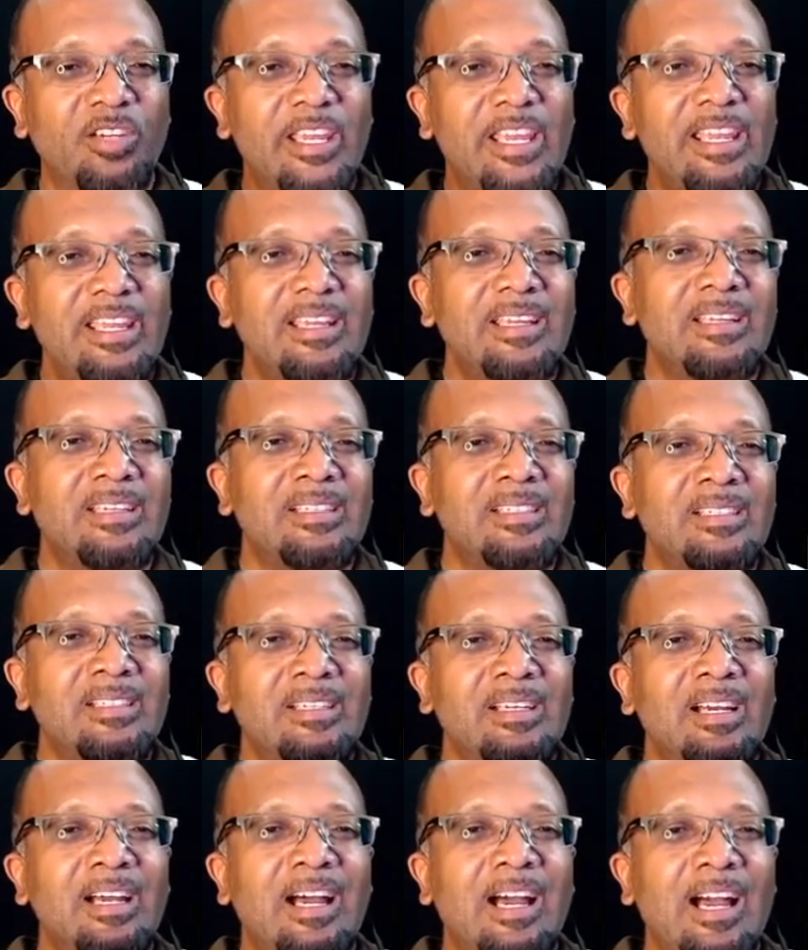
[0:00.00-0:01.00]
Okay,
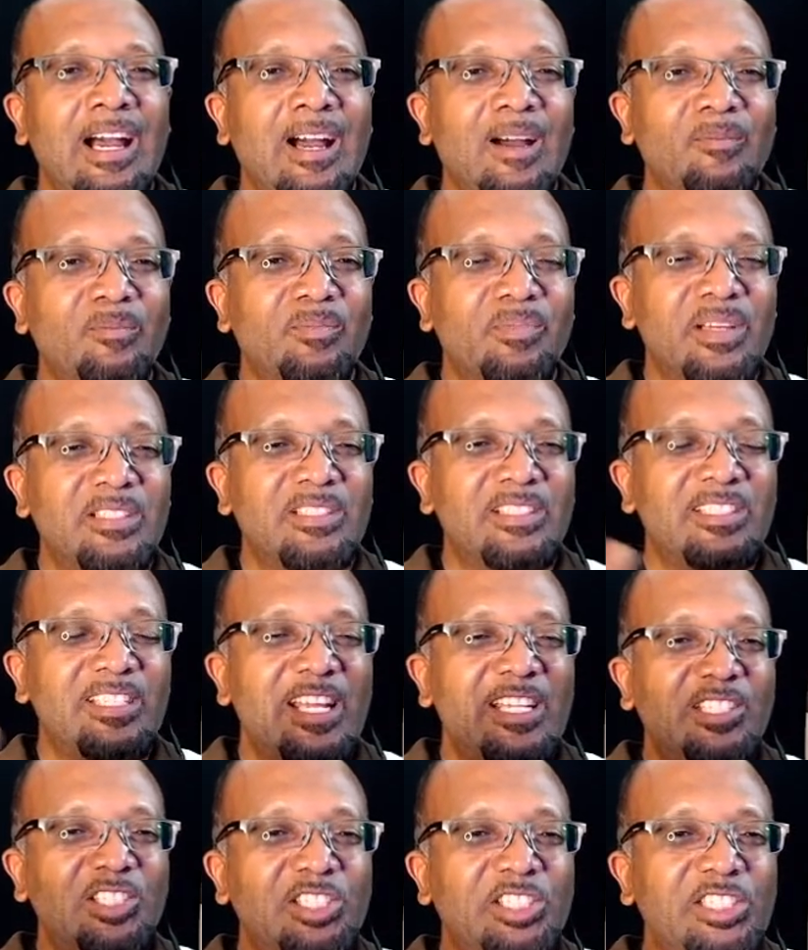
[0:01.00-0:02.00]
um,
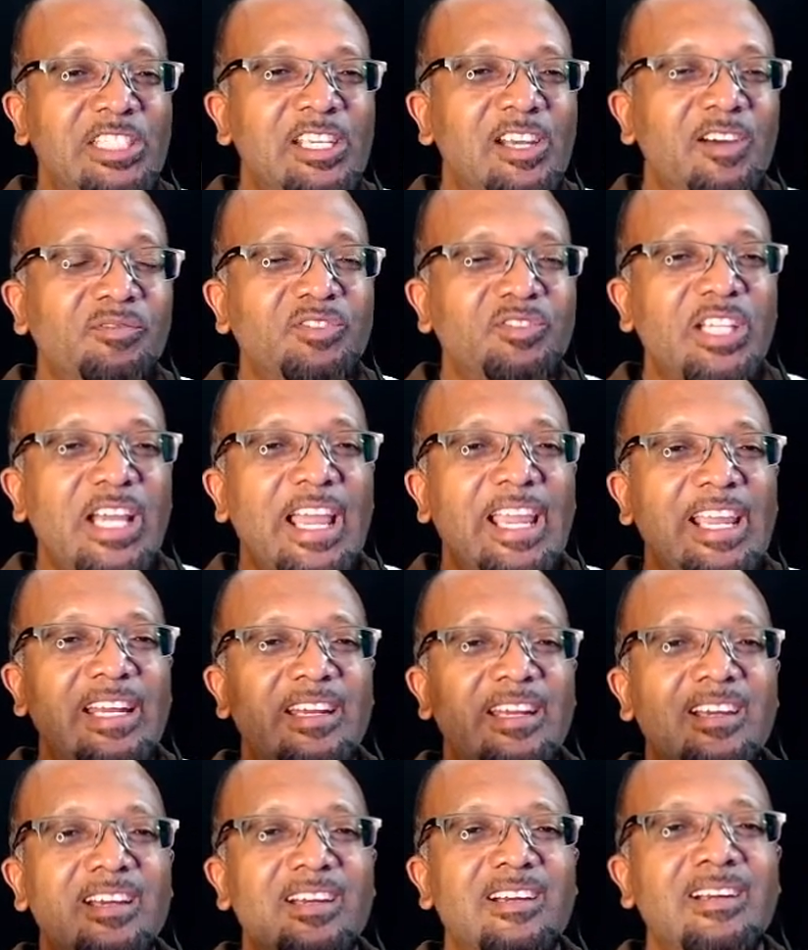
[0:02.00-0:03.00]
President Xi of
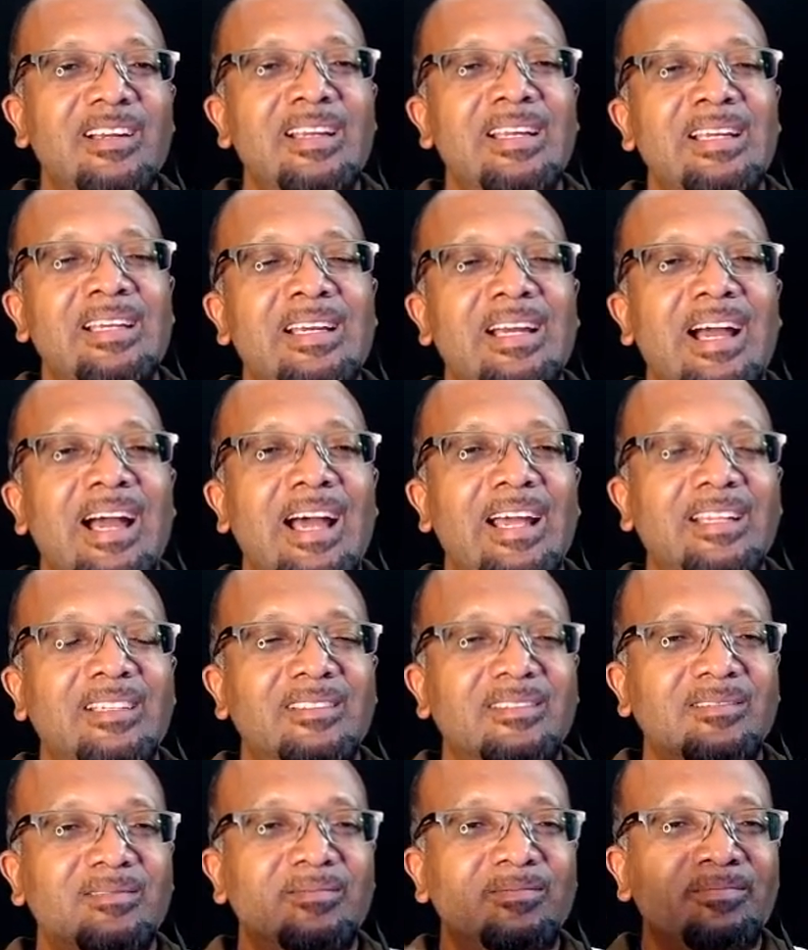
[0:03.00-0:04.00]
China
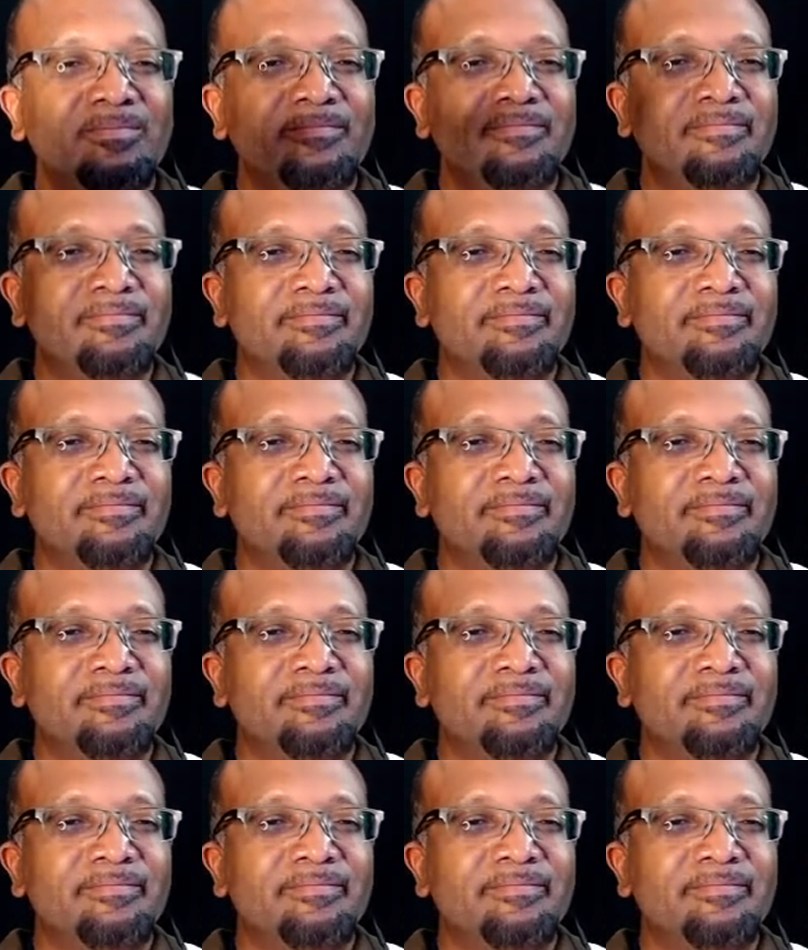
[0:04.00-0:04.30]
and